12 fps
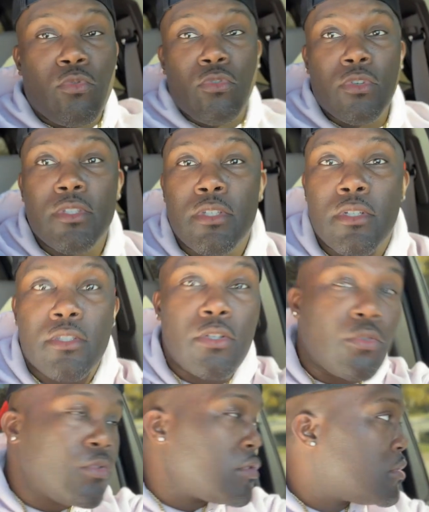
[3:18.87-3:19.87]
rooter to the
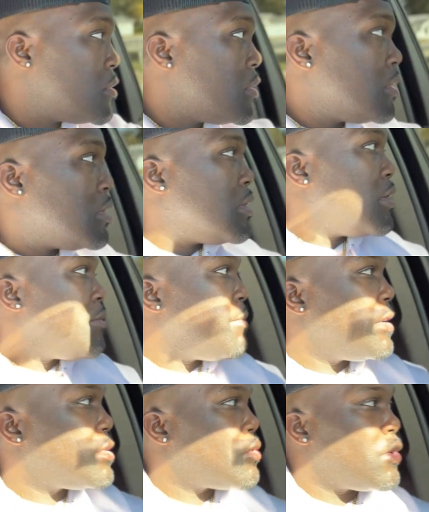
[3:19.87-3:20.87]
tootle.
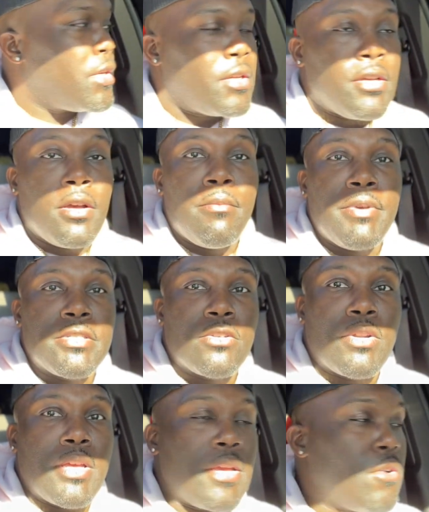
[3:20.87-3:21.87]
Make sure they're good, make sure
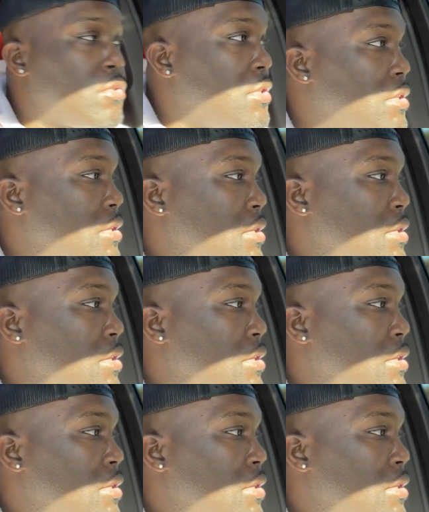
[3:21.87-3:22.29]
they're healthy.